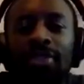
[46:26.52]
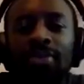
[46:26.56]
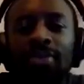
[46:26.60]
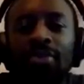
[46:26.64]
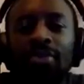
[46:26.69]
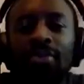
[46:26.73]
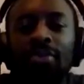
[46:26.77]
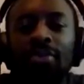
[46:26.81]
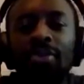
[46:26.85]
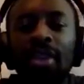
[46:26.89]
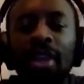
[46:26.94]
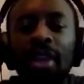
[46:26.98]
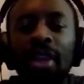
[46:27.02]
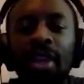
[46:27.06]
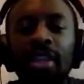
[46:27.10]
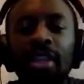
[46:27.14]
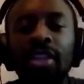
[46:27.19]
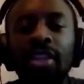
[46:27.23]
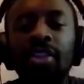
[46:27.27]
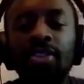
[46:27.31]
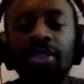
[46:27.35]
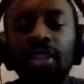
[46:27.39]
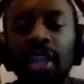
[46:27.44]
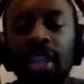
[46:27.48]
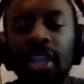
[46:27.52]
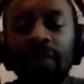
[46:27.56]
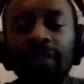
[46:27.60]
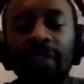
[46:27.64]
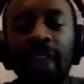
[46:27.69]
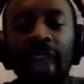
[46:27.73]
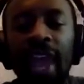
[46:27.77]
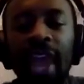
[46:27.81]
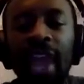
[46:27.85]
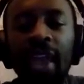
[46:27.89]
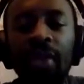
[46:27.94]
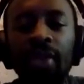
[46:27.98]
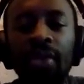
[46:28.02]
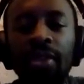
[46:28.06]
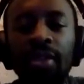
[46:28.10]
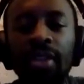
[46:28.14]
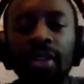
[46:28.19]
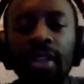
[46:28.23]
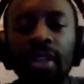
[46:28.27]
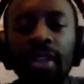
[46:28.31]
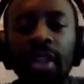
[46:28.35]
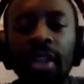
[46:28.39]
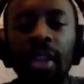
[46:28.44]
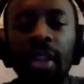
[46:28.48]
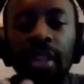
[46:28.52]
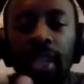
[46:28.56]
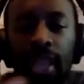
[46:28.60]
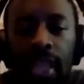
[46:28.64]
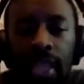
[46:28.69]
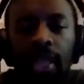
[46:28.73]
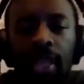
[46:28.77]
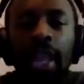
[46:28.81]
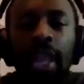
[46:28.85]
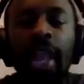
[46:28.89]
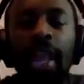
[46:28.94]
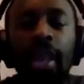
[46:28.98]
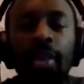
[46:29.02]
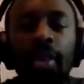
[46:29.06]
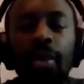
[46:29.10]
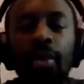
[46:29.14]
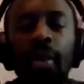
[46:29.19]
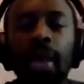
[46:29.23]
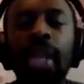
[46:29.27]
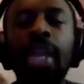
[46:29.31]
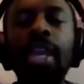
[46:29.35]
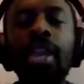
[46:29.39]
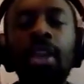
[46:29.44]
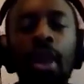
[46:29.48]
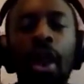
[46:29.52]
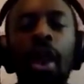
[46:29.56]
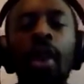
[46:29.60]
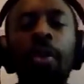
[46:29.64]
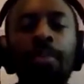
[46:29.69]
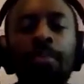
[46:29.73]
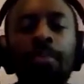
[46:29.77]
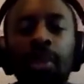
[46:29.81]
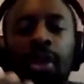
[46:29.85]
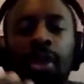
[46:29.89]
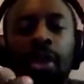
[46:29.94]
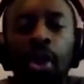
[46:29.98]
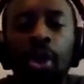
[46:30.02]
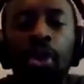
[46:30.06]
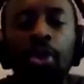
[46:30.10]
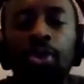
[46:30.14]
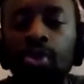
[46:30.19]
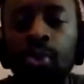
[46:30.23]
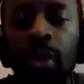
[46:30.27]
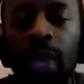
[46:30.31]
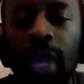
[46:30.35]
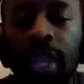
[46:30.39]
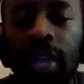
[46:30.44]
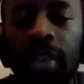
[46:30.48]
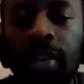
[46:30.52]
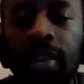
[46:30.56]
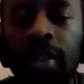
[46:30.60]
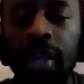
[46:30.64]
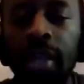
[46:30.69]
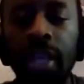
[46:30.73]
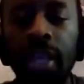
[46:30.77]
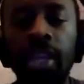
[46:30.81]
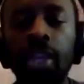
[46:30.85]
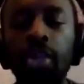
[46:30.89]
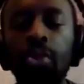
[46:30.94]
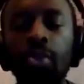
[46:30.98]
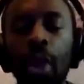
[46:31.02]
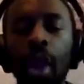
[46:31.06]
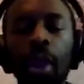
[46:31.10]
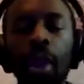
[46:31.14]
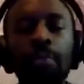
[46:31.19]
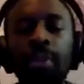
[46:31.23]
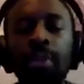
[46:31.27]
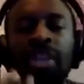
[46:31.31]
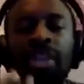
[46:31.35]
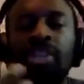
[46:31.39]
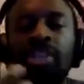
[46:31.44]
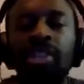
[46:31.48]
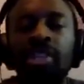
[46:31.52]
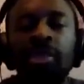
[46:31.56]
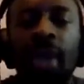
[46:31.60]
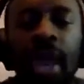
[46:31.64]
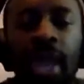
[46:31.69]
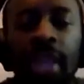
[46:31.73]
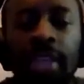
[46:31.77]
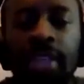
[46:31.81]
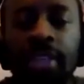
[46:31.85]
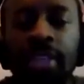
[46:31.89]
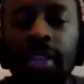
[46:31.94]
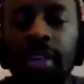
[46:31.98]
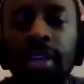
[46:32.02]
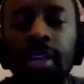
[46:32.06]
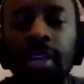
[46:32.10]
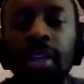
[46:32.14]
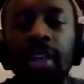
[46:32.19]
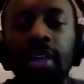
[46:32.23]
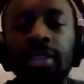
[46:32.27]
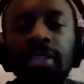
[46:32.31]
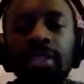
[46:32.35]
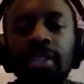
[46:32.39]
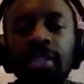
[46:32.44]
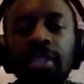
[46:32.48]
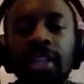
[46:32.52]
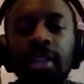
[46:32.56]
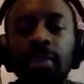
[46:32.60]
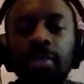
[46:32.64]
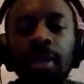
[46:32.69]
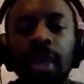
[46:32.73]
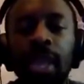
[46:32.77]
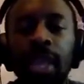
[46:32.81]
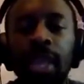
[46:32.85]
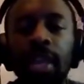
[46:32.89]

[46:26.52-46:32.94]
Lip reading: So because if now, he can't bring Ozil in, you can't bring Saliba in